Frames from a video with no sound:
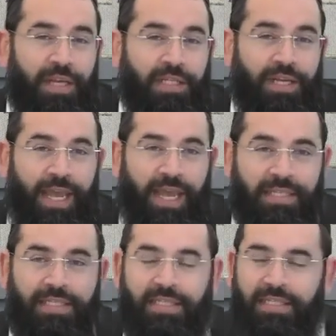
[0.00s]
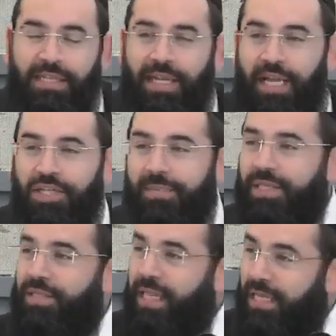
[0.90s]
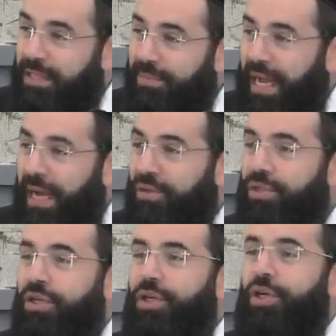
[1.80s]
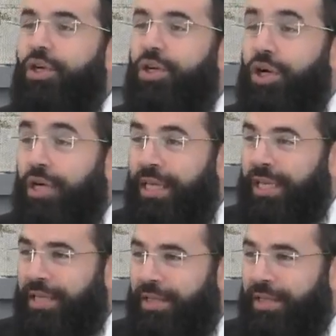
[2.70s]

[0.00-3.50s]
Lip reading: So hence, Hashem had to take them out early.